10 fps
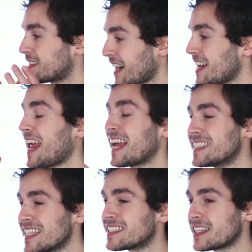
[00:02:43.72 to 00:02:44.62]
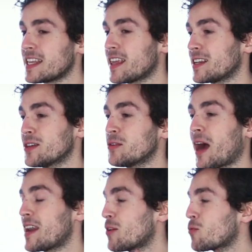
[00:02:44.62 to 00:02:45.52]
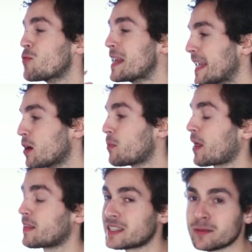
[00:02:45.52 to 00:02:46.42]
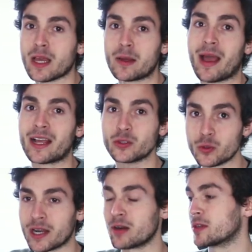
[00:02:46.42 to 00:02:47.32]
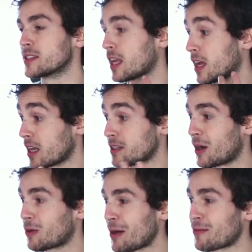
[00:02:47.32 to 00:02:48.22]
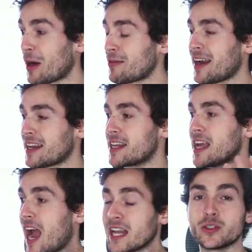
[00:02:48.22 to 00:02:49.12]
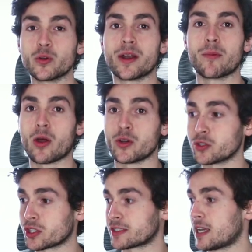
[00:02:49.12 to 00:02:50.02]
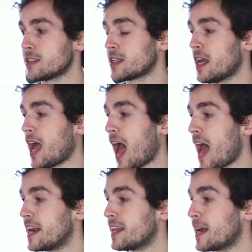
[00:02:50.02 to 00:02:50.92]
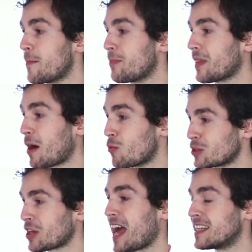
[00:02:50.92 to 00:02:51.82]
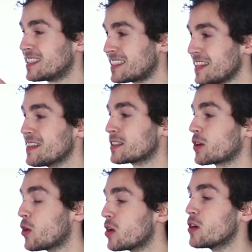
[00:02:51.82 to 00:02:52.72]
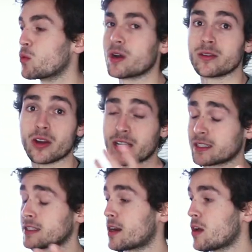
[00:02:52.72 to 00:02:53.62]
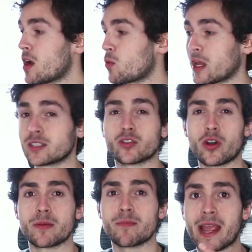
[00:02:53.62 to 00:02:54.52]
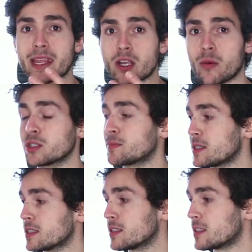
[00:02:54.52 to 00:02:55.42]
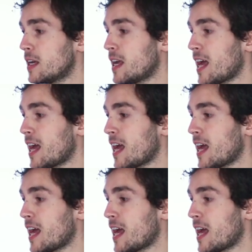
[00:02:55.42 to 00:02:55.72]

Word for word: technically, I did say that you know I don't really care, but at the same time, I do care because I, I you know, quite, quite frankly, I do care about your success. And um, I wish I had seen this earlier when, you know, as I said, when I started my e-commerce business,